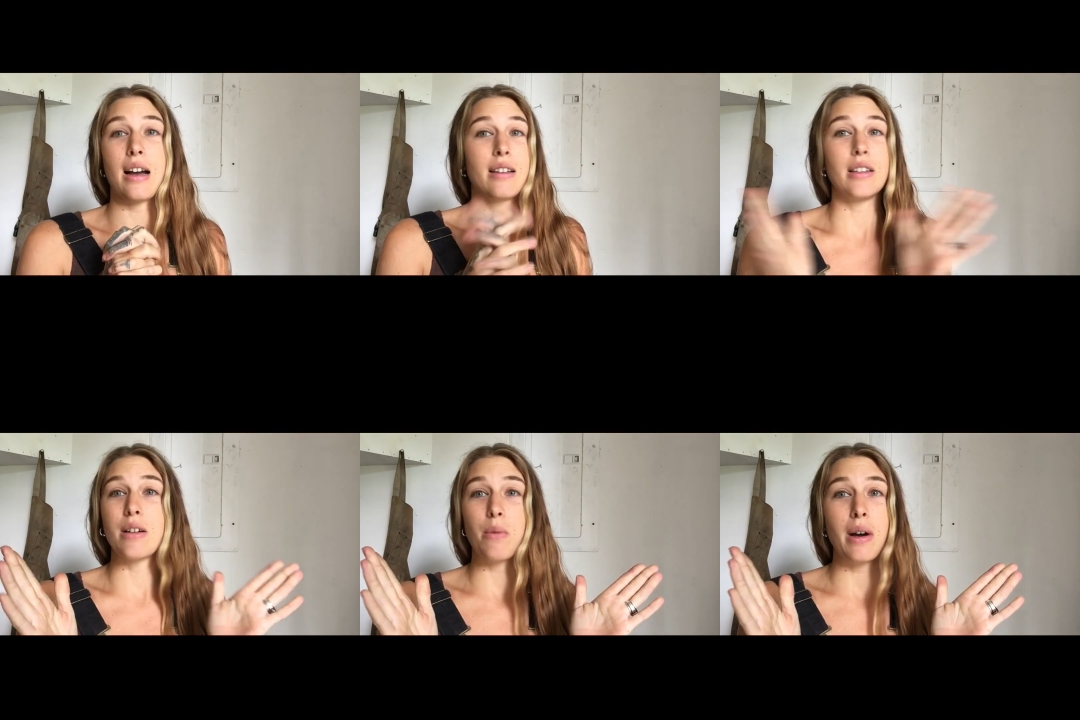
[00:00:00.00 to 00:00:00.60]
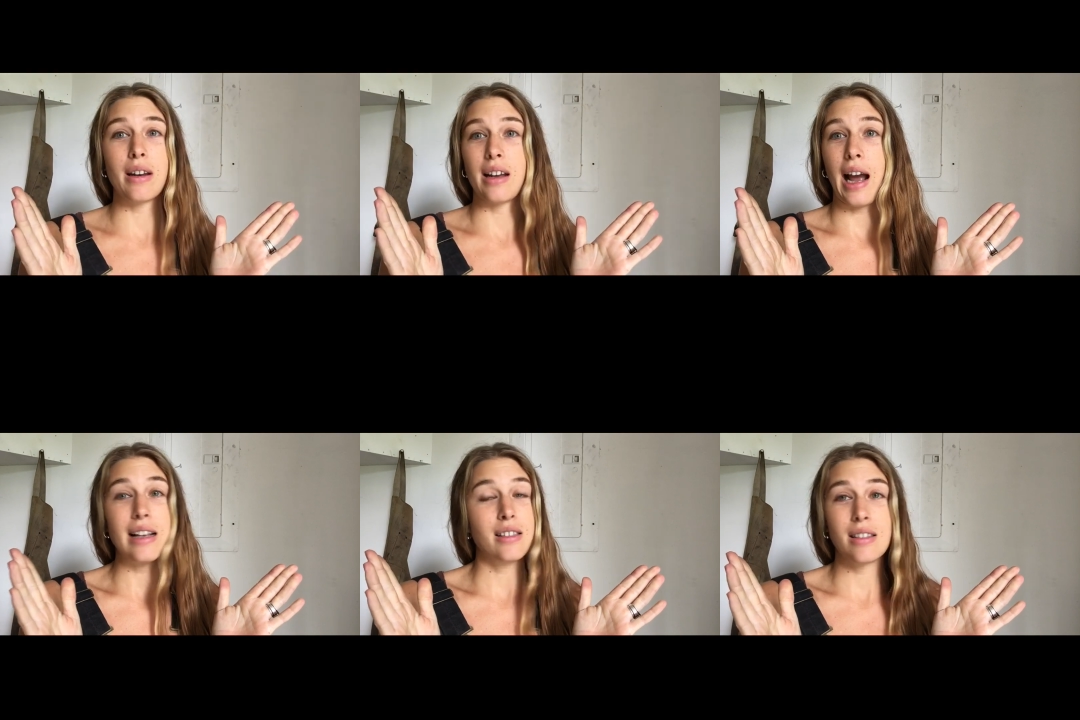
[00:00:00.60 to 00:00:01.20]
you know
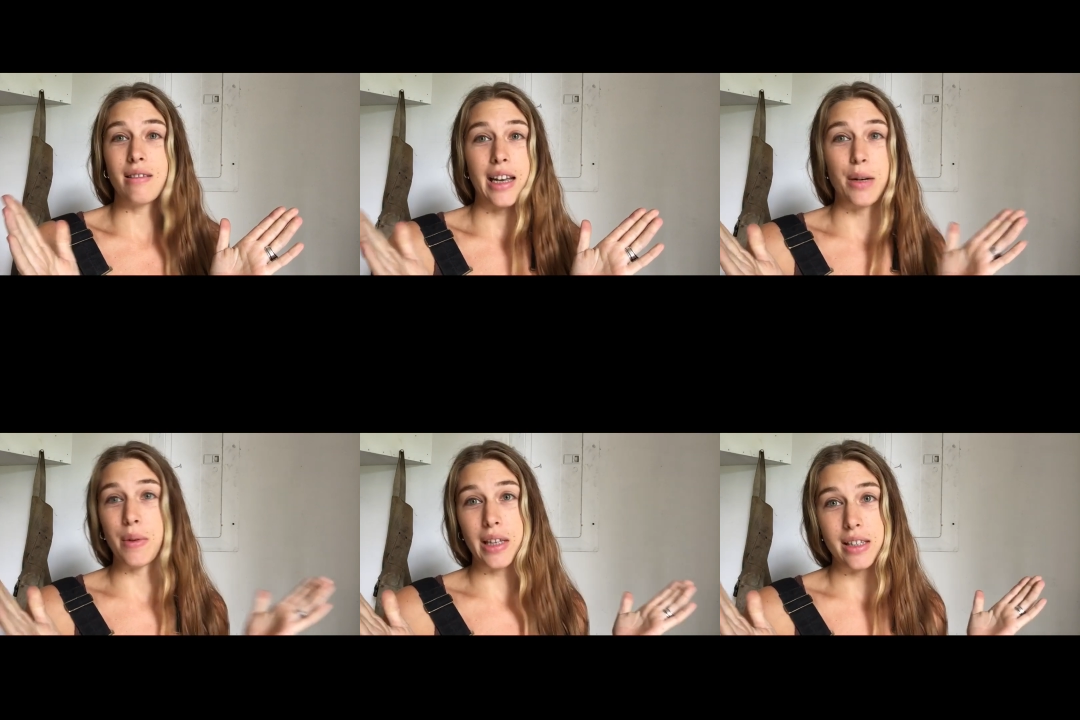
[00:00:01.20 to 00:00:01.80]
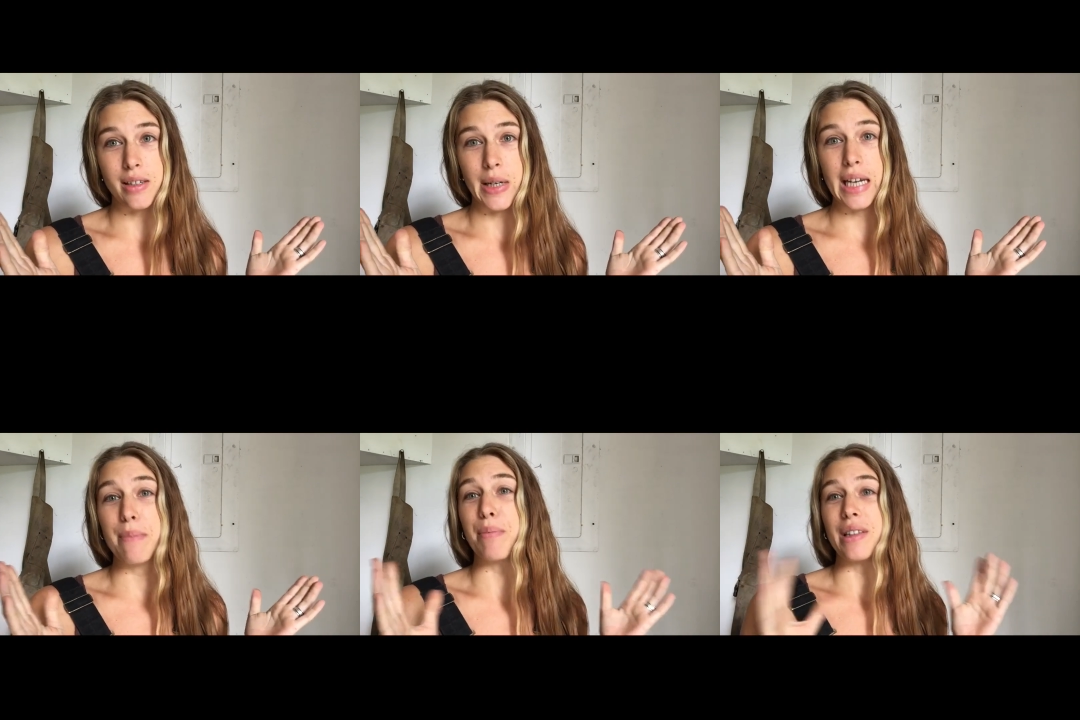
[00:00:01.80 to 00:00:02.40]
what, I still can't really do
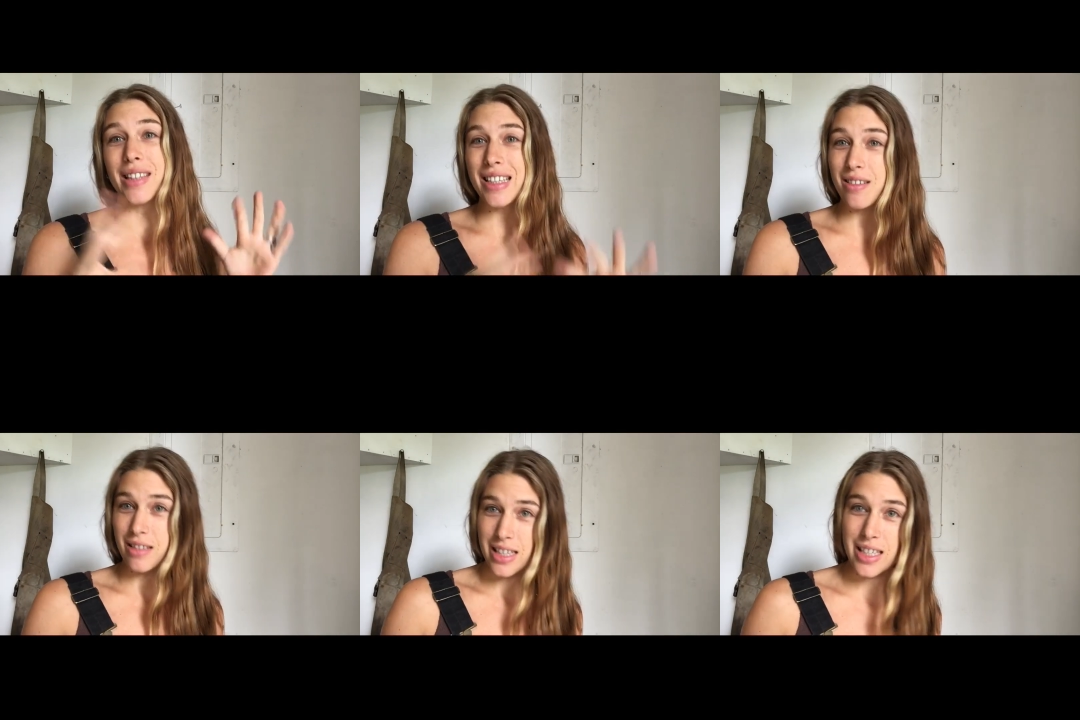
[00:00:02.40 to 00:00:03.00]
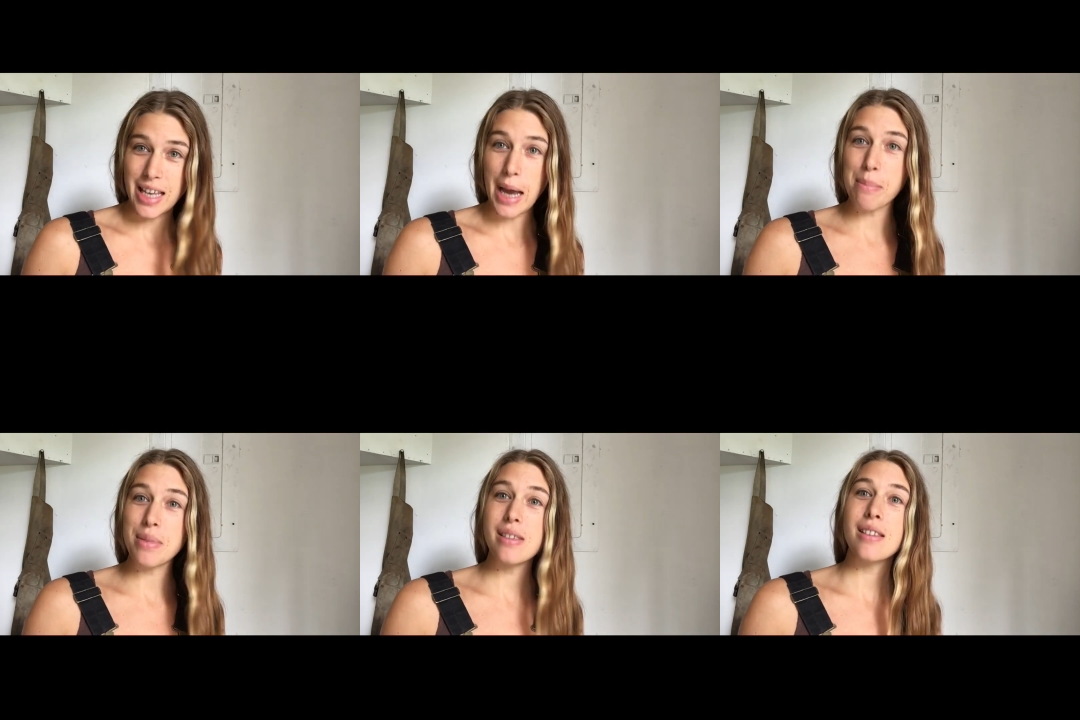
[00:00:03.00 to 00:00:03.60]
it, but these are the
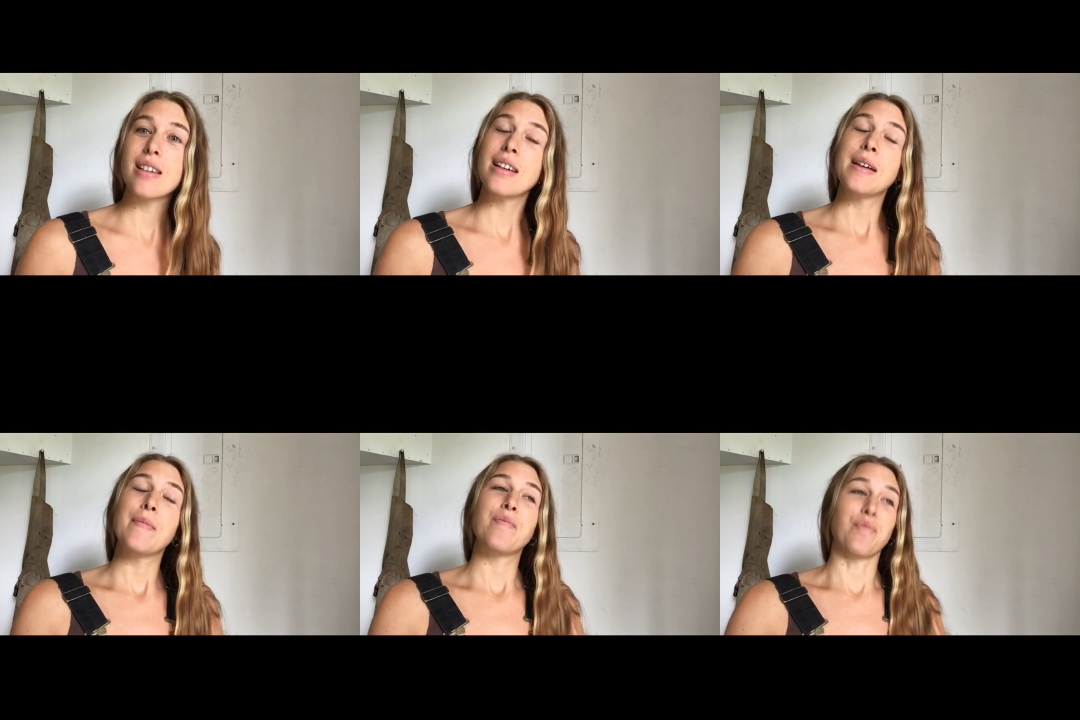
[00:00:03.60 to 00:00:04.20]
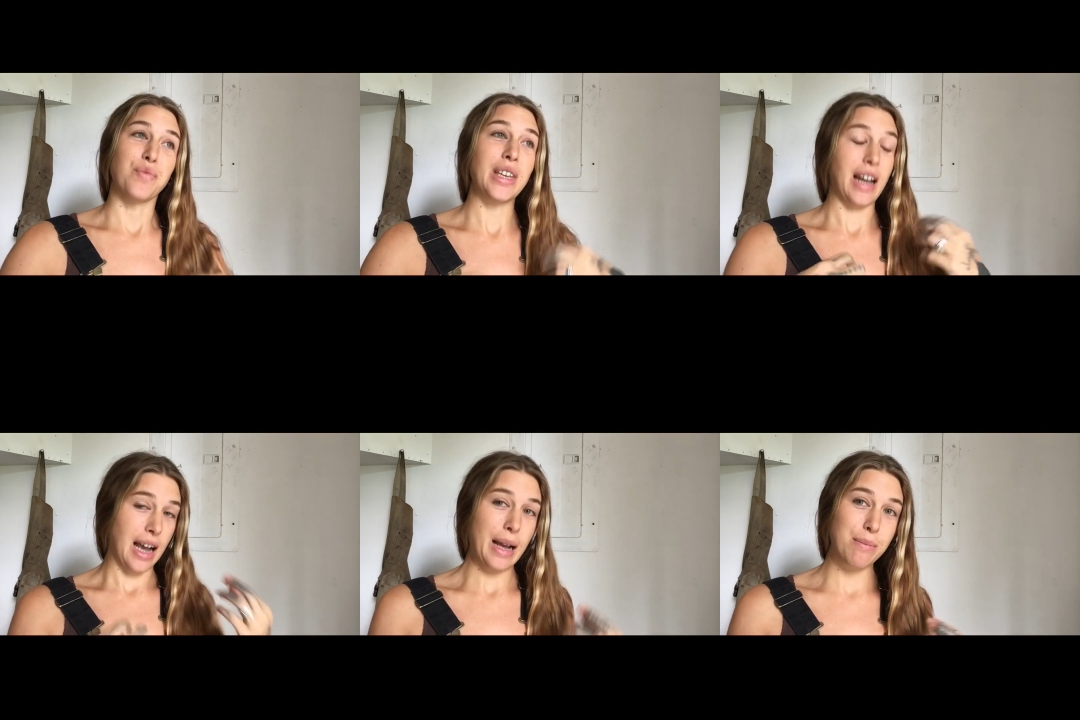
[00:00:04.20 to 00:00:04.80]
steps
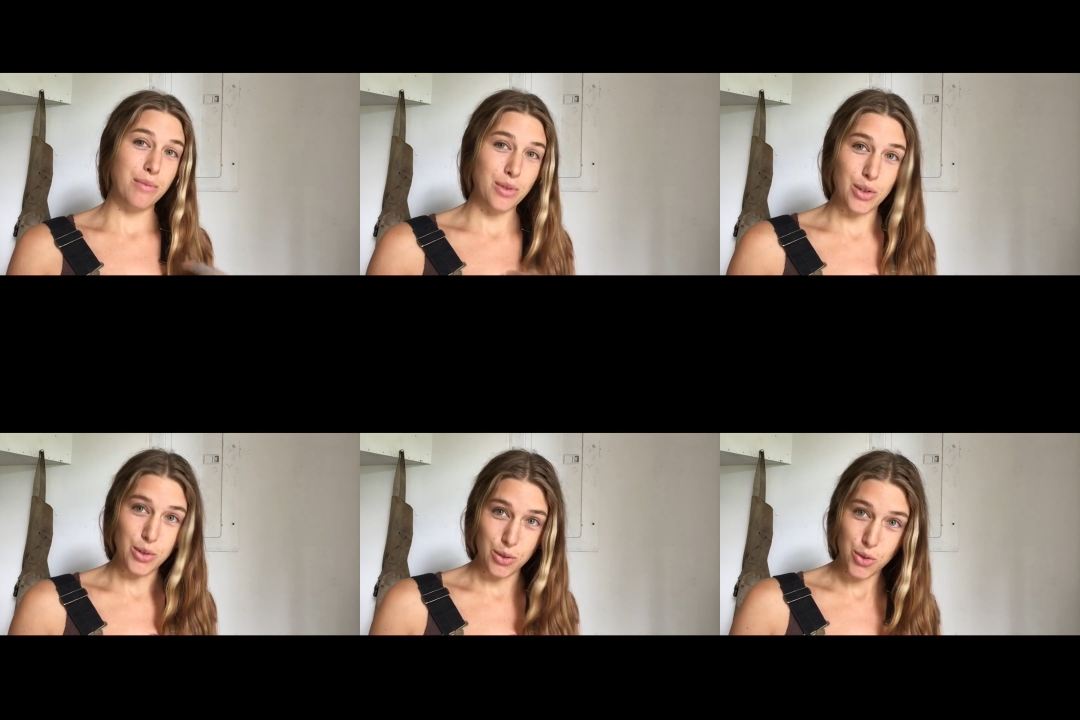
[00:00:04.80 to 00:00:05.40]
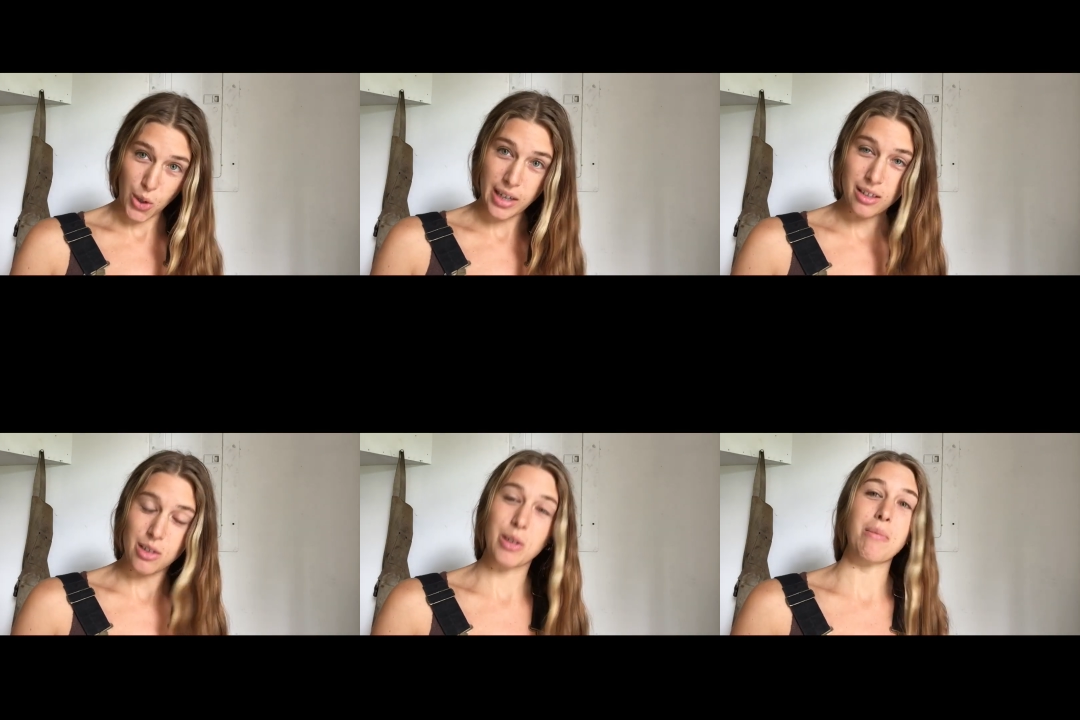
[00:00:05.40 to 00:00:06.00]
that I'm trying
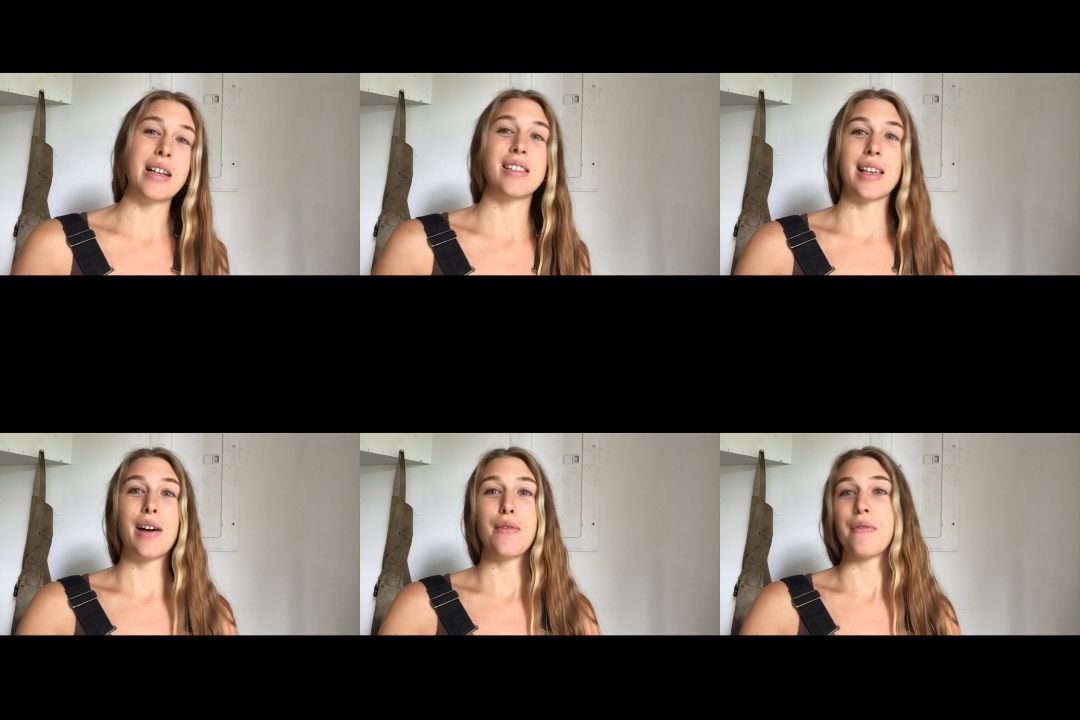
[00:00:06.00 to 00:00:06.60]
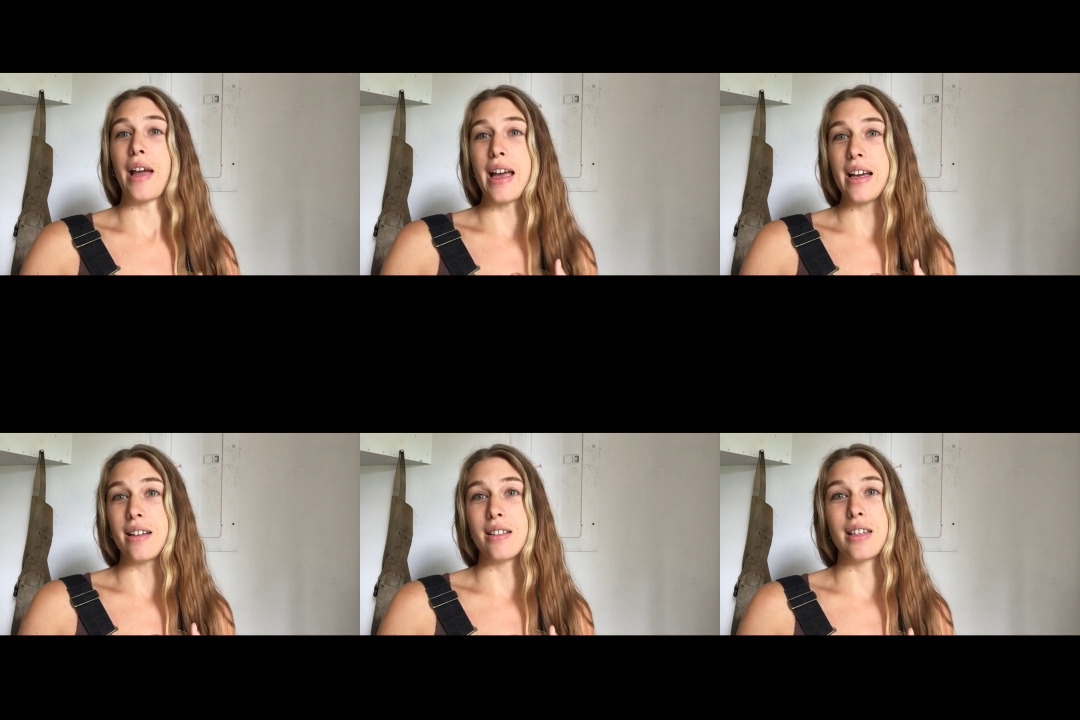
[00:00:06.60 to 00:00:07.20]
to learn myself.
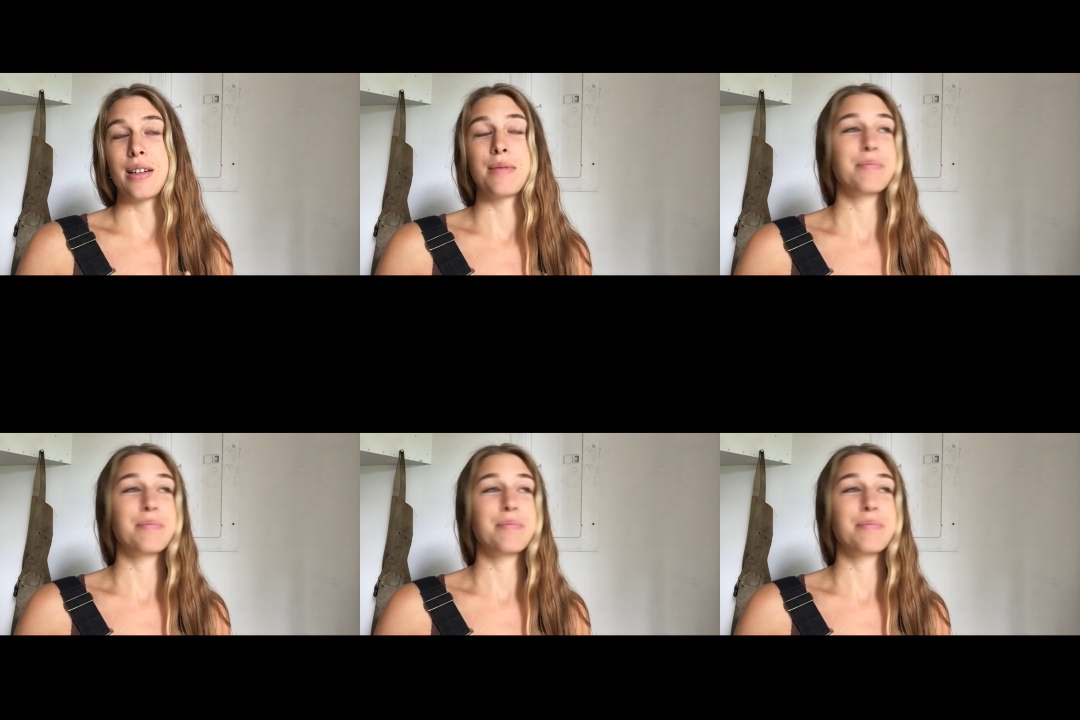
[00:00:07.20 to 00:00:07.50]
And